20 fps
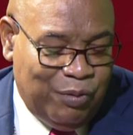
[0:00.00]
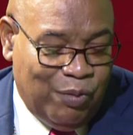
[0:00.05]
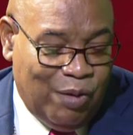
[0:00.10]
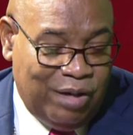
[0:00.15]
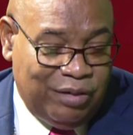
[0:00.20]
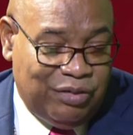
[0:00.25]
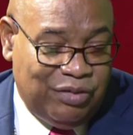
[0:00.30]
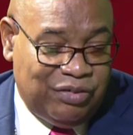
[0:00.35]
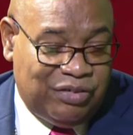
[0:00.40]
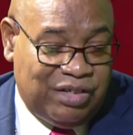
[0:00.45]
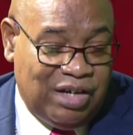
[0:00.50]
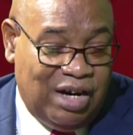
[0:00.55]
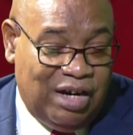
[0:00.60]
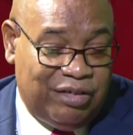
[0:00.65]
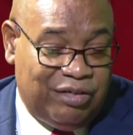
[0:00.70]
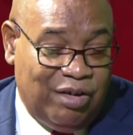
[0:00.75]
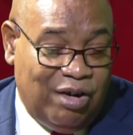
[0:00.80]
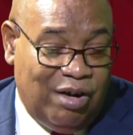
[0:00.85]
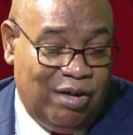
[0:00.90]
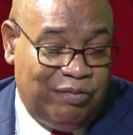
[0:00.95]
want to
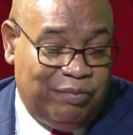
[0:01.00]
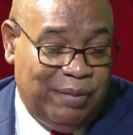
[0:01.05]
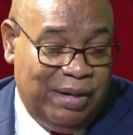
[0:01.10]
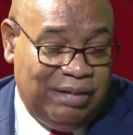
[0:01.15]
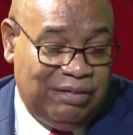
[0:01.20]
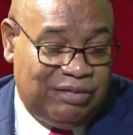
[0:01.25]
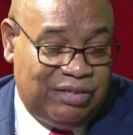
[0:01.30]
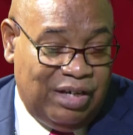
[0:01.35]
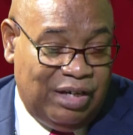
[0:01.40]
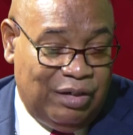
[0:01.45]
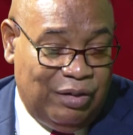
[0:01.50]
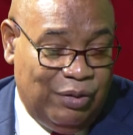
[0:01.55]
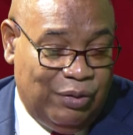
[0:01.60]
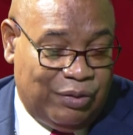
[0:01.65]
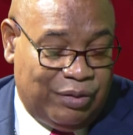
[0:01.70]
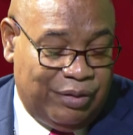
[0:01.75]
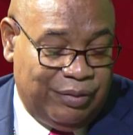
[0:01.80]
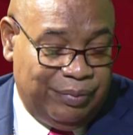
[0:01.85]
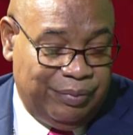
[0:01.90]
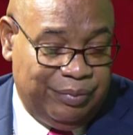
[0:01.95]
start off by saying,
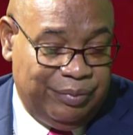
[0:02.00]
look,